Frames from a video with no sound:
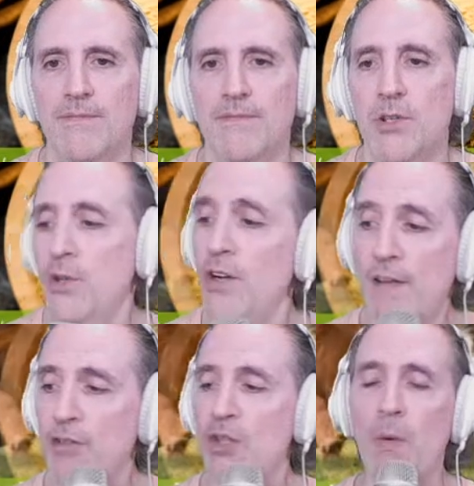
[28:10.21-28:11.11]
So you don't
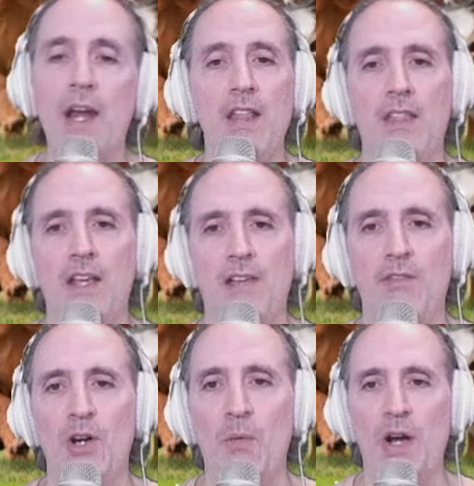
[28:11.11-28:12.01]
have to do anything if
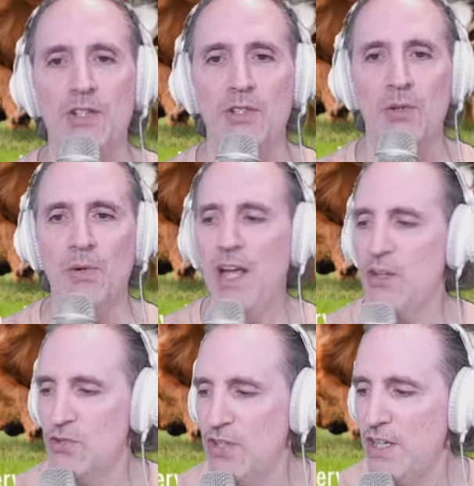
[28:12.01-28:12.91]
you don't want to, and
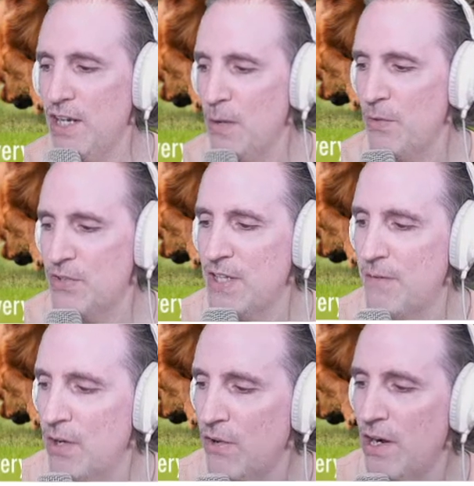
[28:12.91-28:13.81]
you're sitting there with a
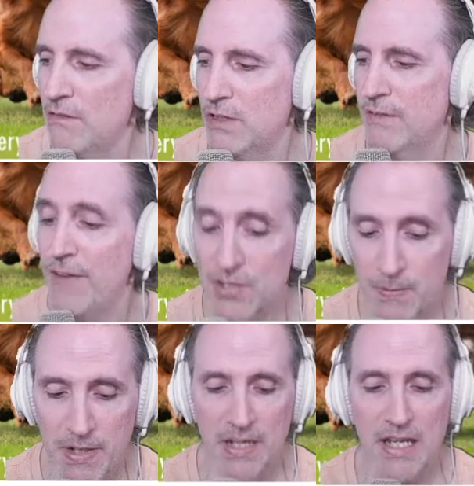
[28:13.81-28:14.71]
$700
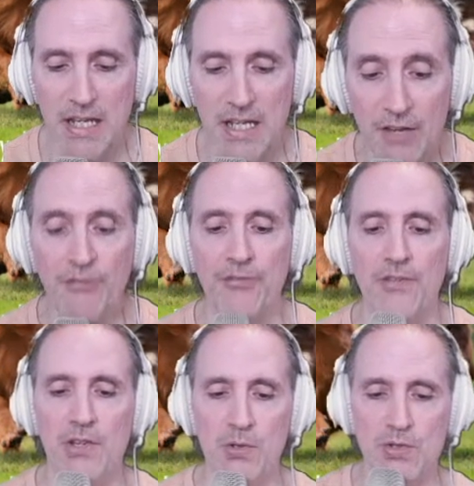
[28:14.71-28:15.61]
investment if
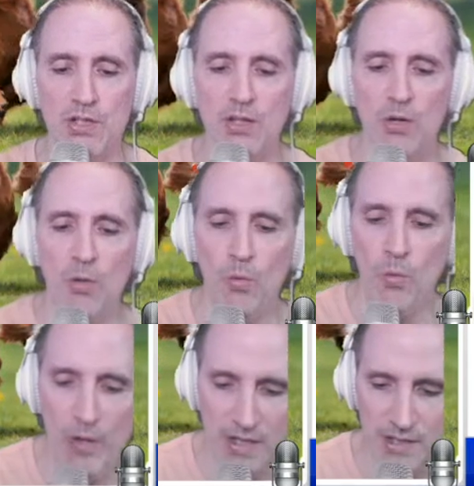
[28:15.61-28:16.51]
Houston
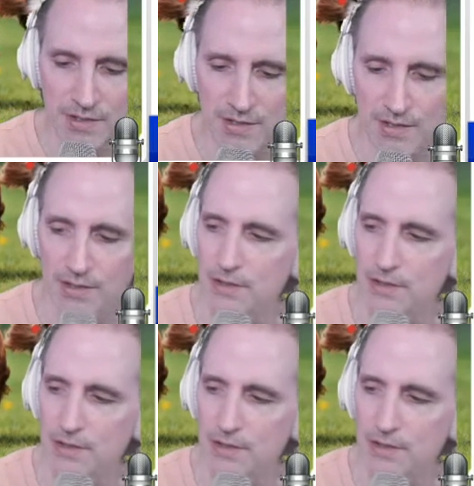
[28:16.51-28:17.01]
wins.